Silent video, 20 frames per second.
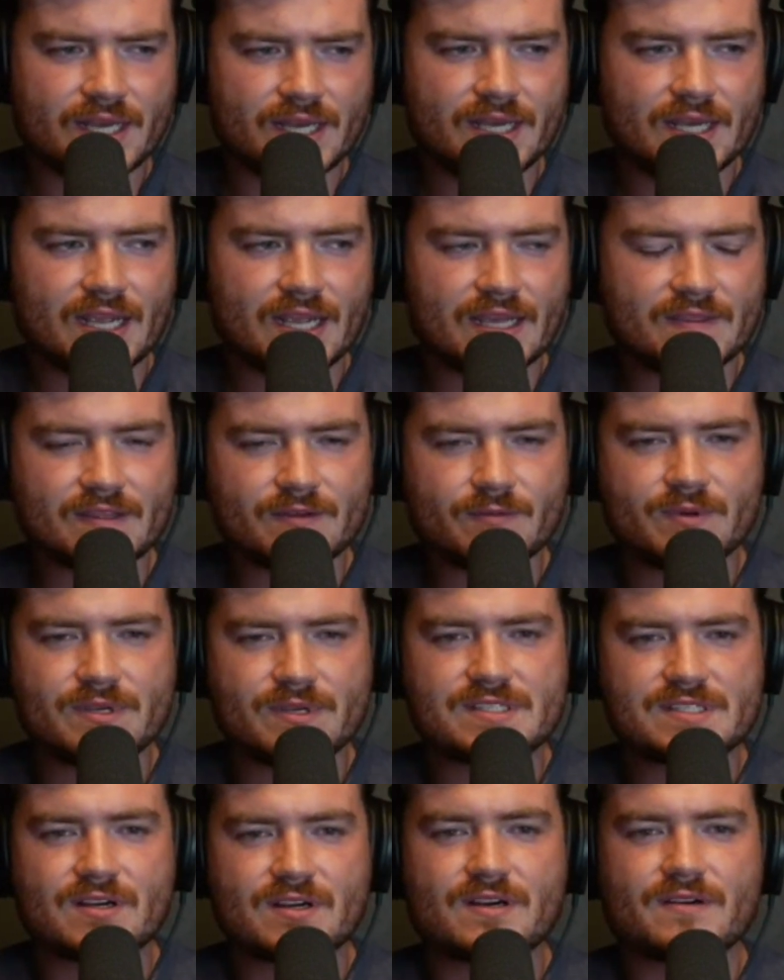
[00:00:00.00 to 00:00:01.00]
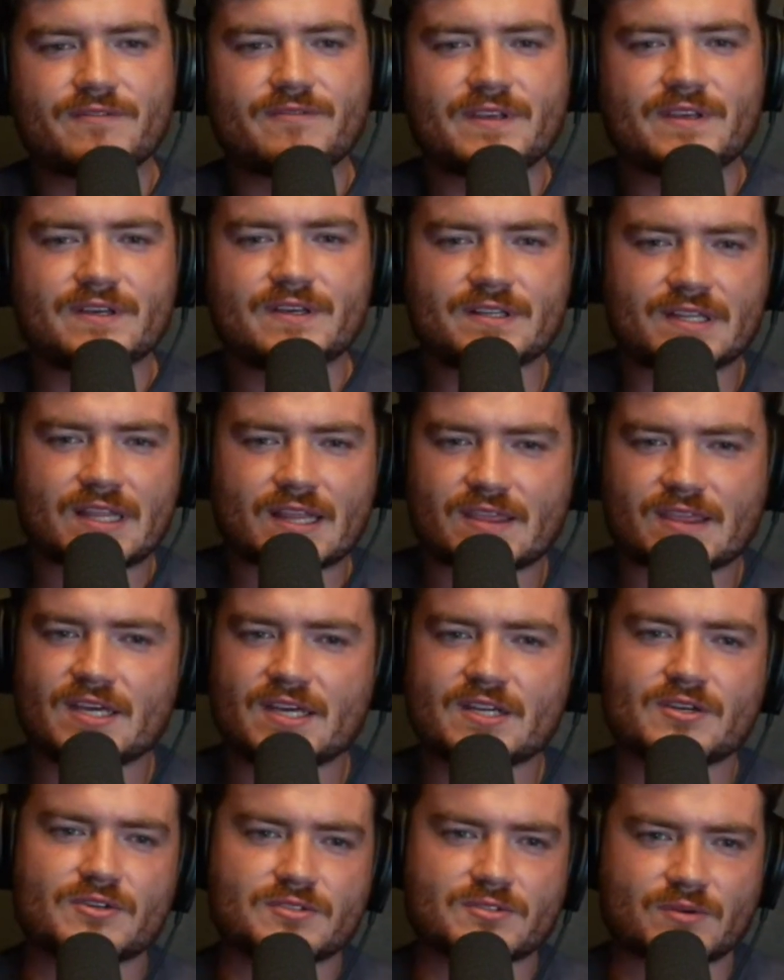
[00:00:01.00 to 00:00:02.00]
And then we start feeling the
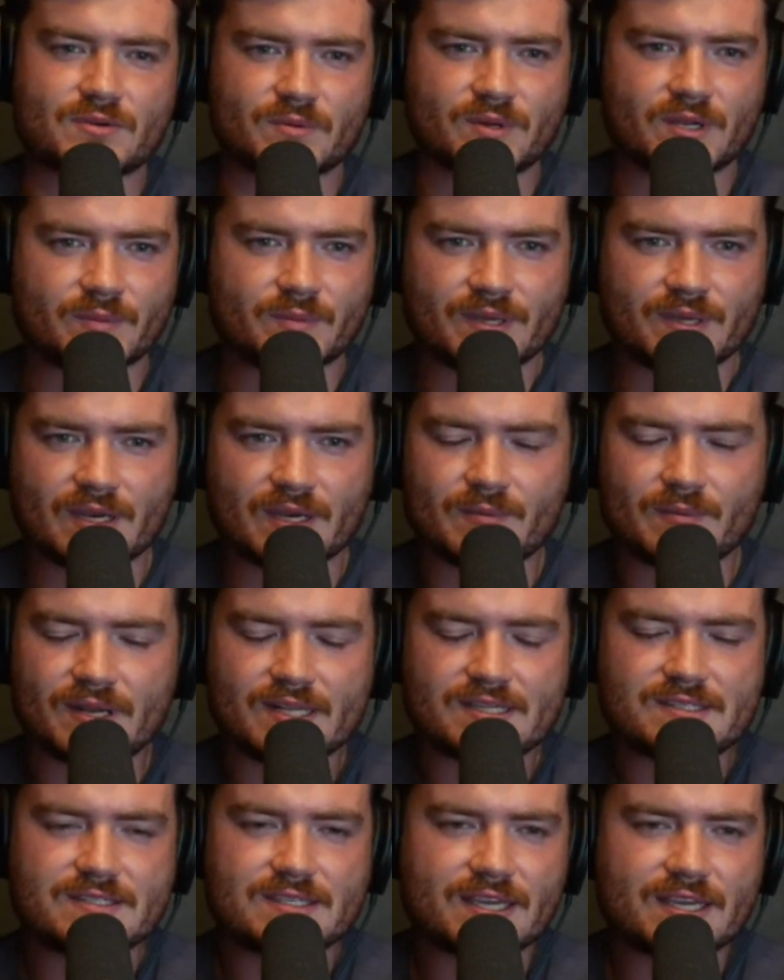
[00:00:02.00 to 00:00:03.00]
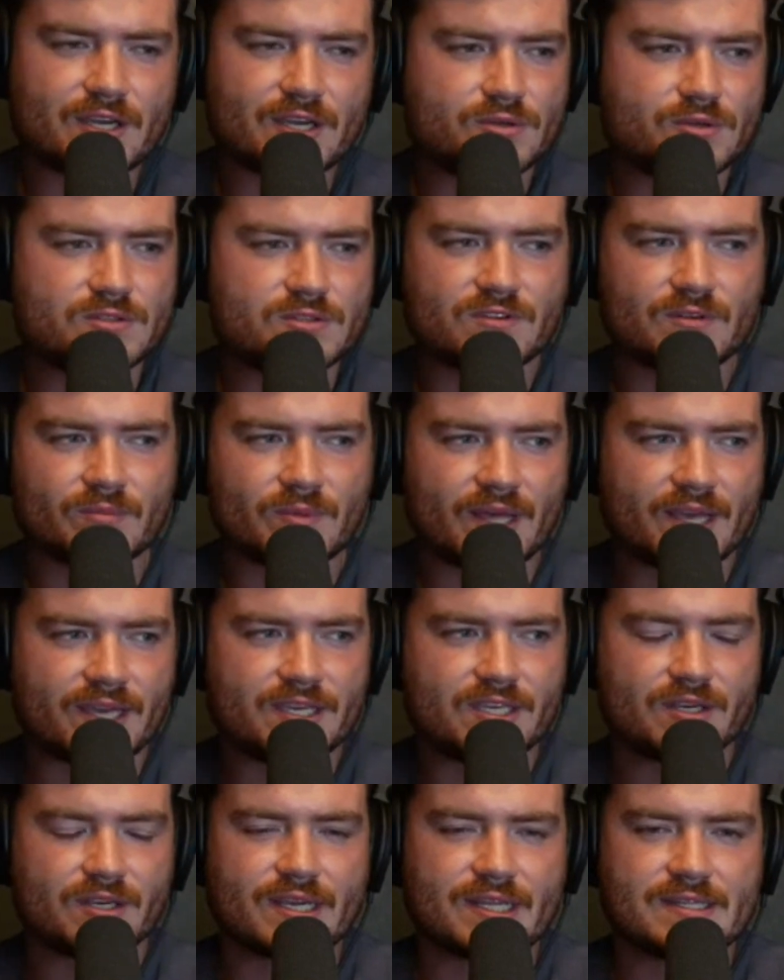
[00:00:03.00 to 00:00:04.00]
thunderstorm come in. I mean, it goes from
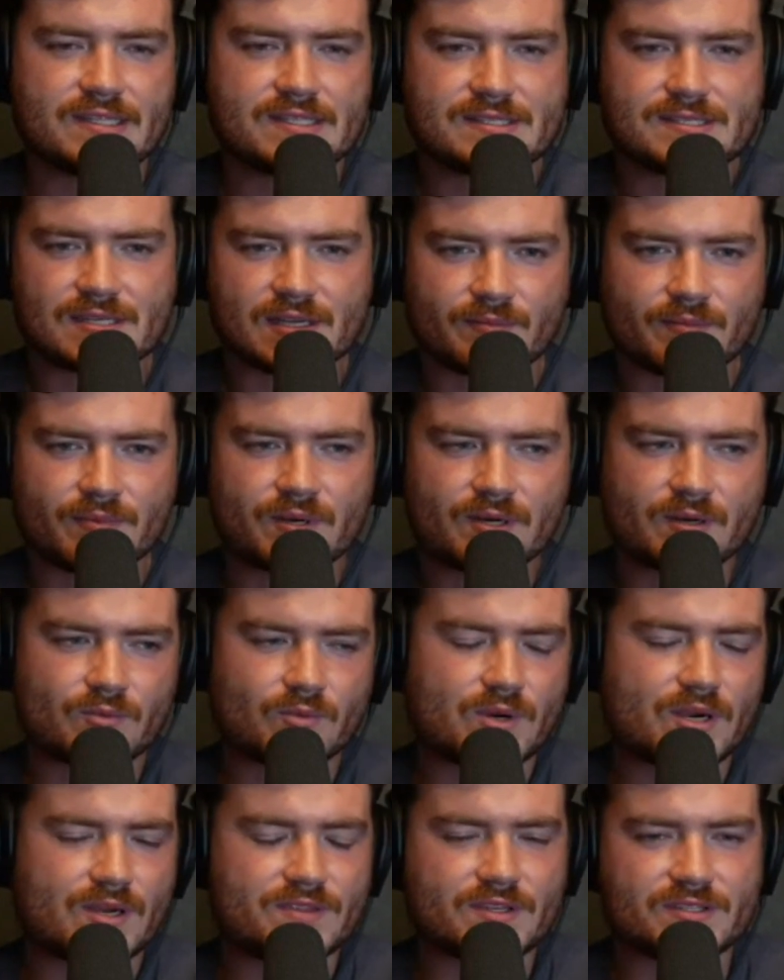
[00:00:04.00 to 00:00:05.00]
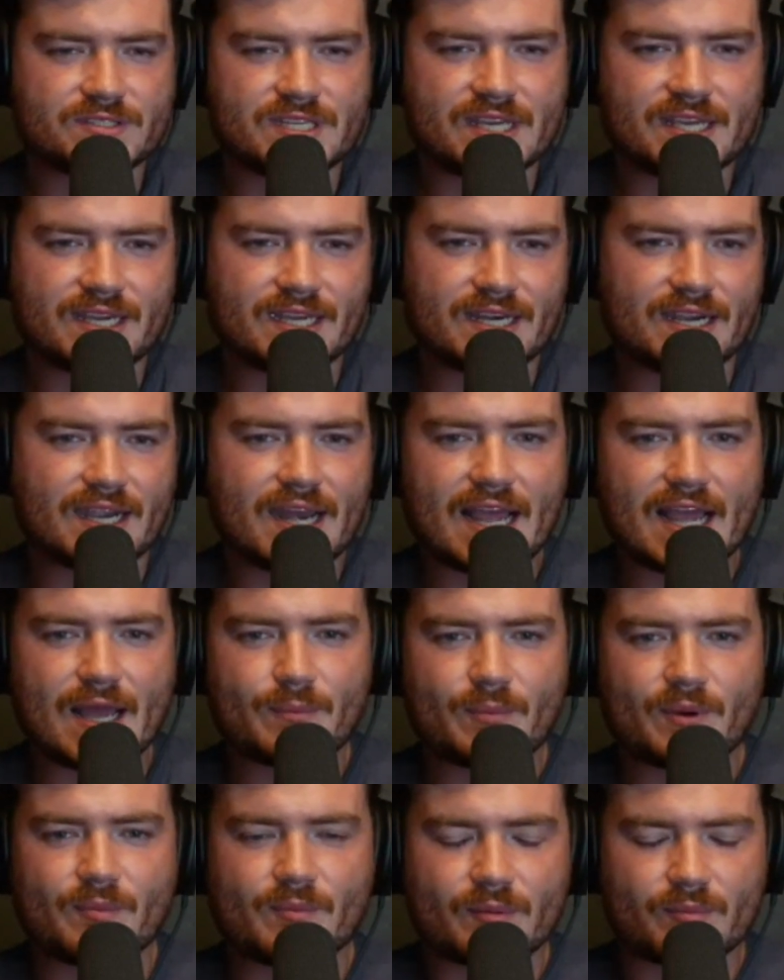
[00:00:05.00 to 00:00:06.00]
like you're getting sunburnt. We're out there taking a
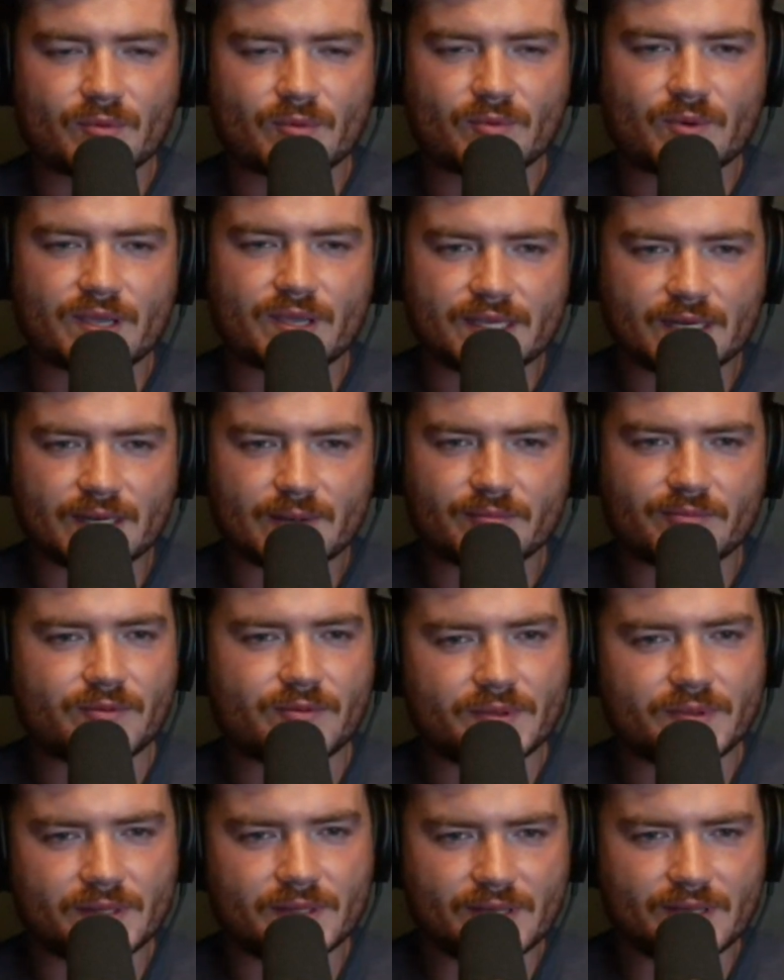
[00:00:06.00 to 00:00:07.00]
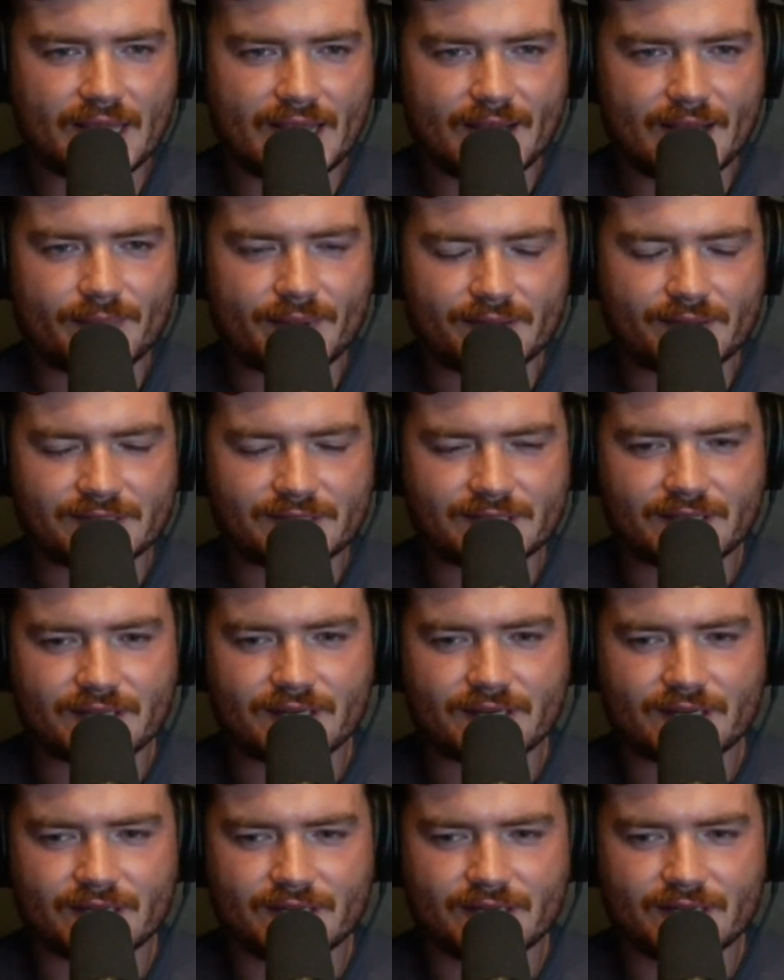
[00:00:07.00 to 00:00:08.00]
nap. I remember waking up from the nap out
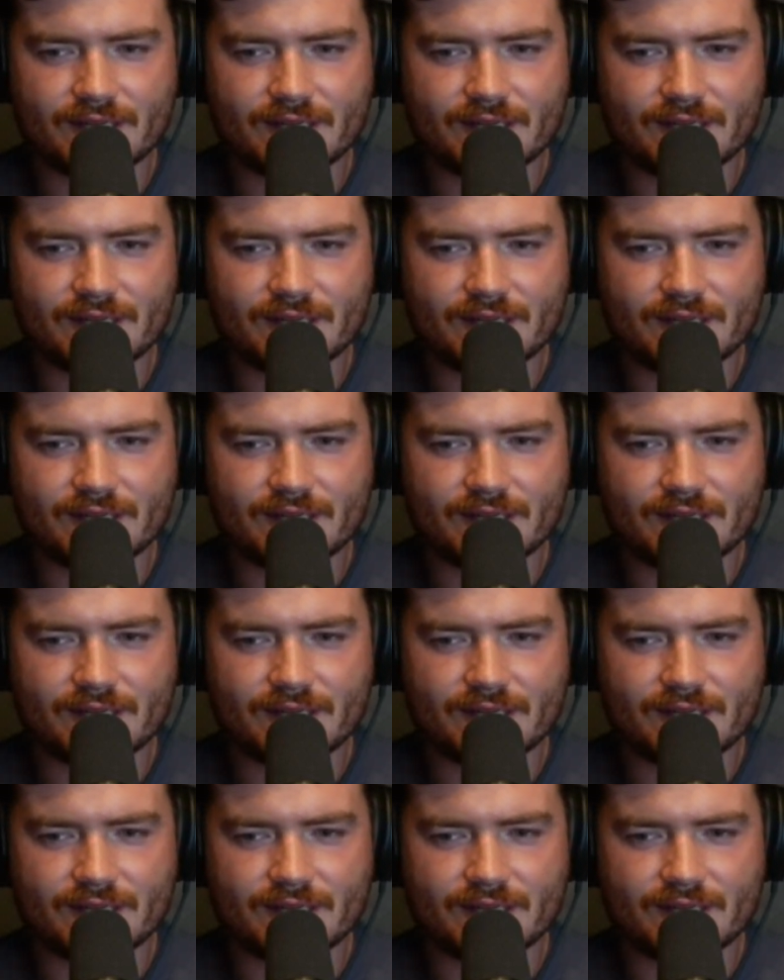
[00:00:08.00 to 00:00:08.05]
there.